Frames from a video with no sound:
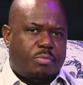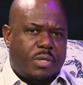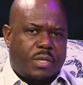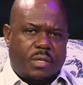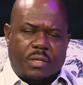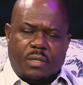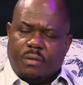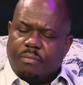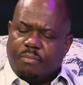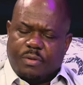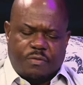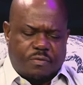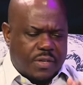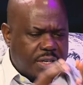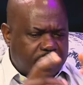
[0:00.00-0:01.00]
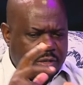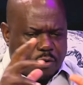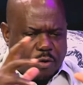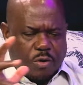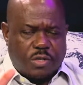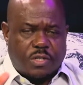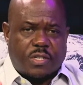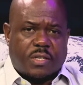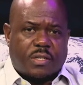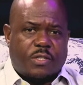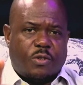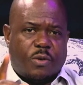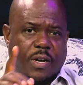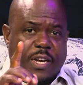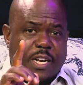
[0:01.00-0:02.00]
Be very
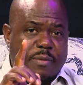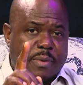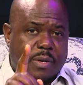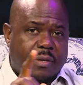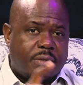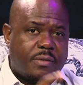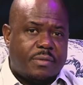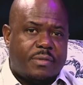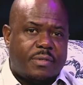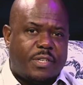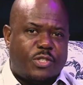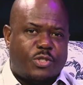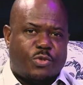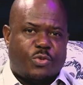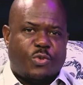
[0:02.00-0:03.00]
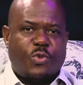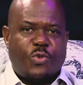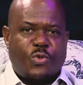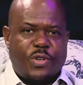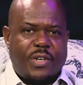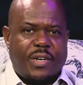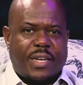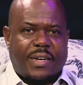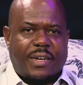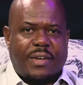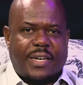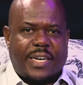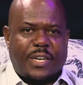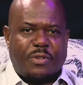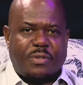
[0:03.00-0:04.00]
cautious. Your enemy is roaring like a
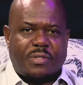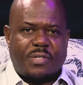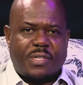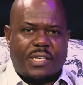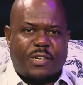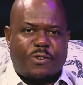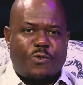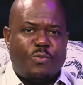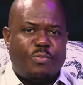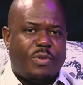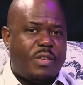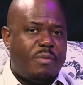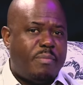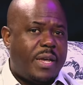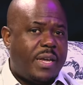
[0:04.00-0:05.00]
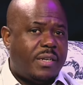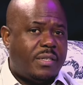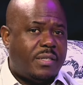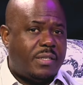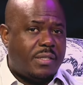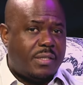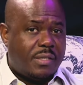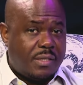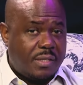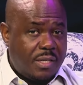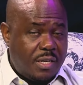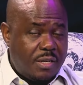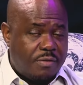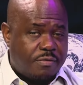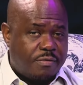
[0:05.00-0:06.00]
lion seeking whom he may
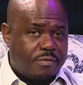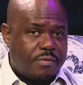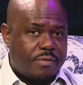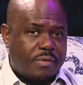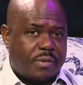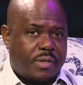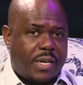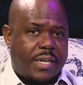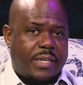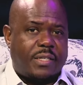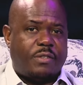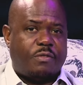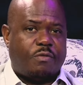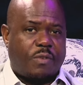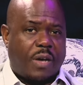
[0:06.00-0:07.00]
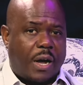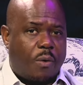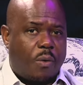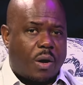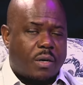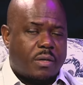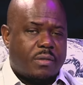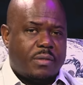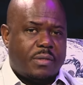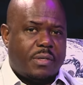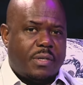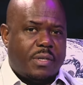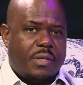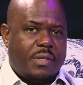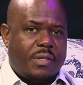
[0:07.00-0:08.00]
deceive and devour.
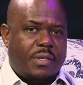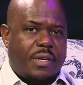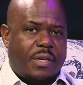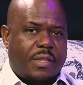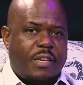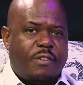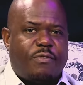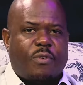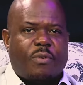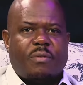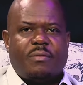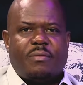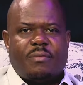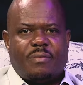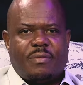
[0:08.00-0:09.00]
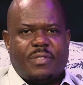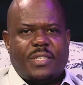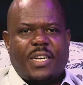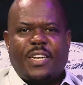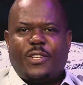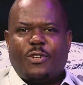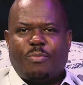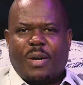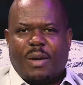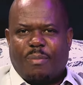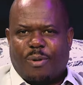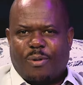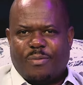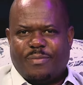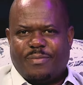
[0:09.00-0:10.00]
And therefore, study your
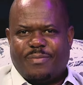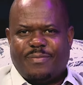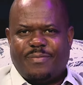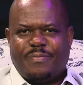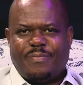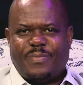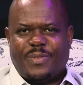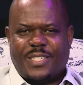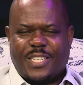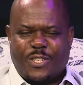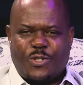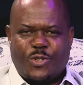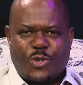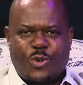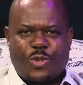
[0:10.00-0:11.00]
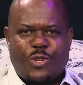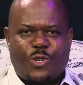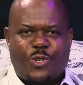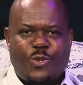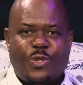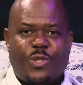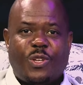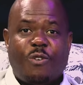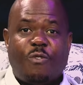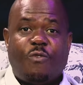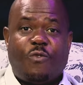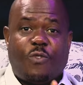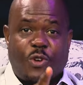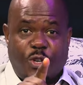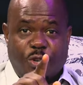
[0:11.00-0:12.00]
Bible and get to know the truth
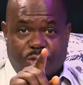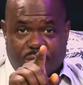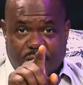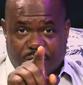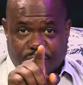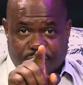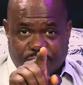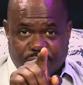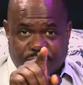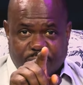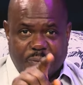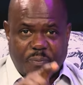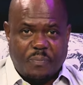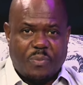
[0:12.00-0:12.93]
for yourself